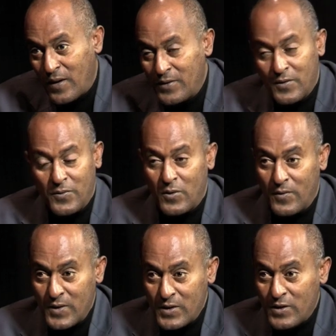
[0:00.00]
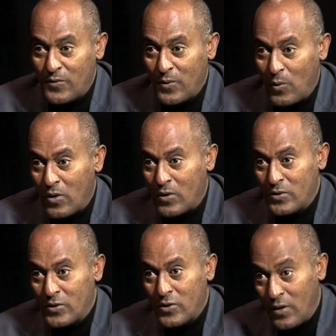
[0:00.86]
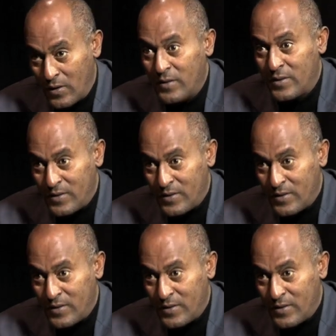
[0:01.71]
either for a visit, for work, and so on.